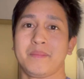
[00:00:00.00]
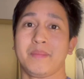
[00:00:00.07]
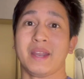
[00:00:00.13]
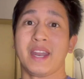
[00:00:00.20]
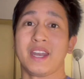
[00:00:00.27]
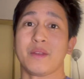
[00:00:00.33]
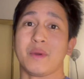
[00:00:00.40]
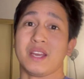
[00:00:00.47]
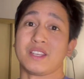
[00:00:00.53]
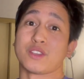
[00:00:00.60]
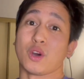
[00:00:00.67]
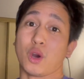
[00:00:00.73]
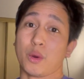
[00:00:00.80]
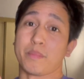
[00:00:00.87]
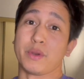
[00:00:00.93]
But anyways,
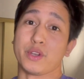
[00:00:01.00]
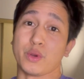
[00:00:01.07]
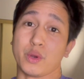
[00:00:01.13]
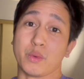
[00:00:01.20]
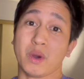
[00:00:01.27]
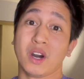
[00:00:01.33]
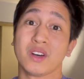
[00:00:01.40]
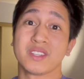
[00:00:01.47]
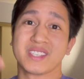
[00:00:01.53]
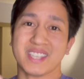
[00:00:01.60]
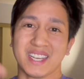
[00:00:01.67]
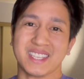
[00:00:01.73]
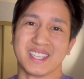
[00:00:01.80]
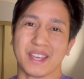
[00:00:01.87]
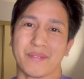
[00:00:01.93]
hope you're doing well,
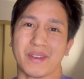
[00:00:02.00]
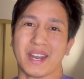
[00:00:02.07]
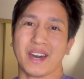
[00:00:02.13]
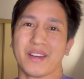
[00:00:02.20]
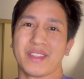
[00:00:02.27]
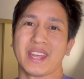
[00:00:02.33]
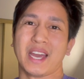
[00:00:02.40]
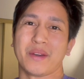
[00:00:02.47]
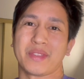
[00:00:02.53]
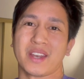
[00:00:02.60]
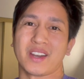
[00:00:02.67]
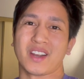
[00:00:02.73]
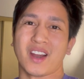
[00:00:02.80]
staying safe and healthy out there,